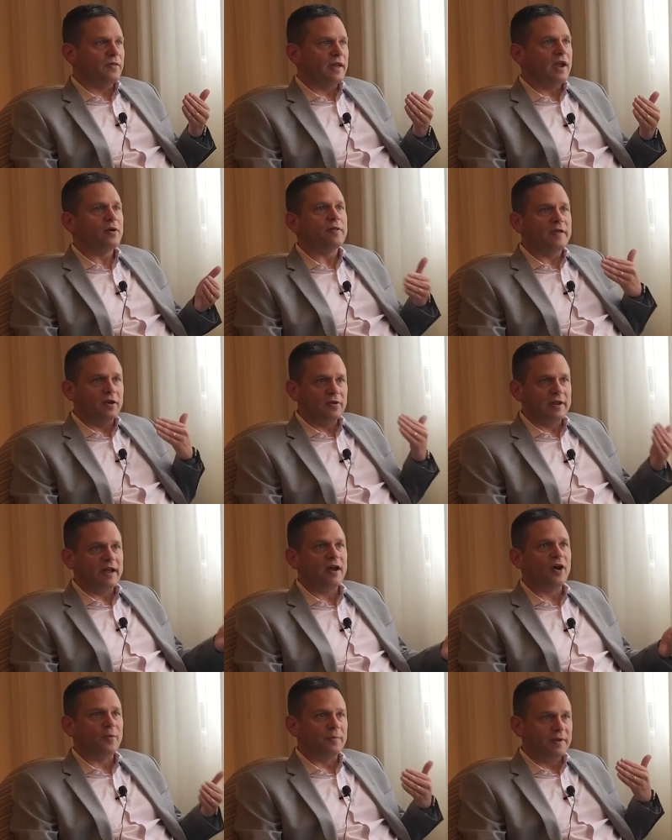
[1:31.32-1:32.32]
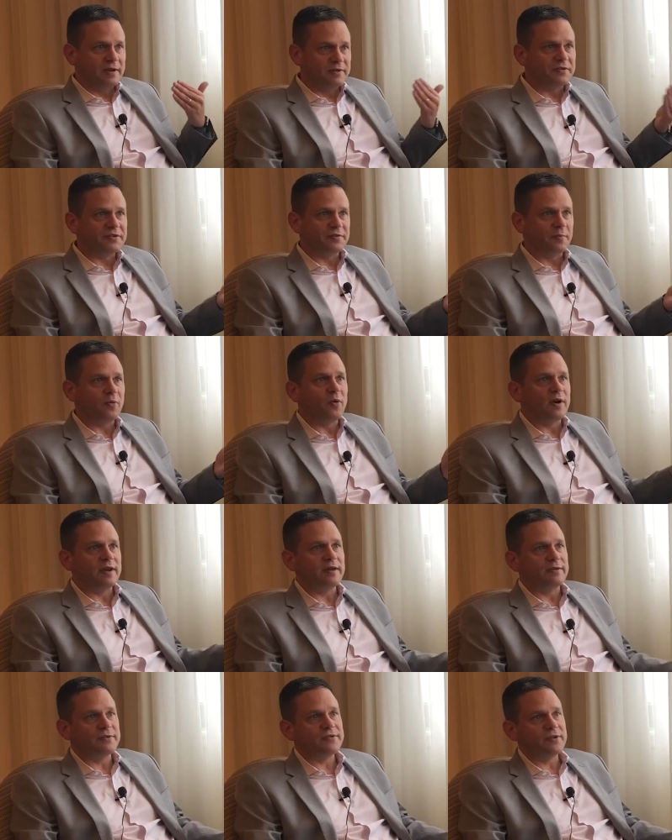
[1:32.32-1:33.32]
they are there to help and to support
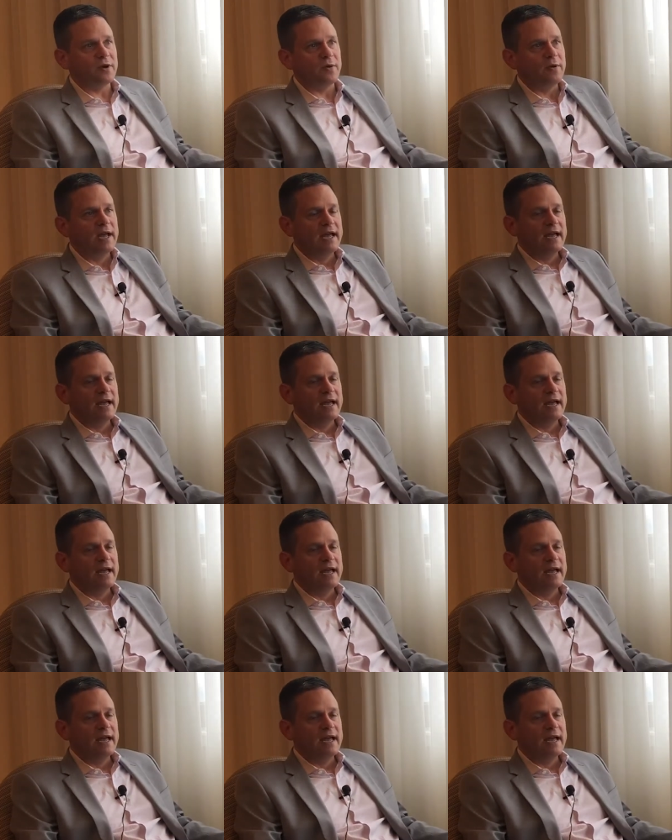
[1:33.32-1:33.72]
you. So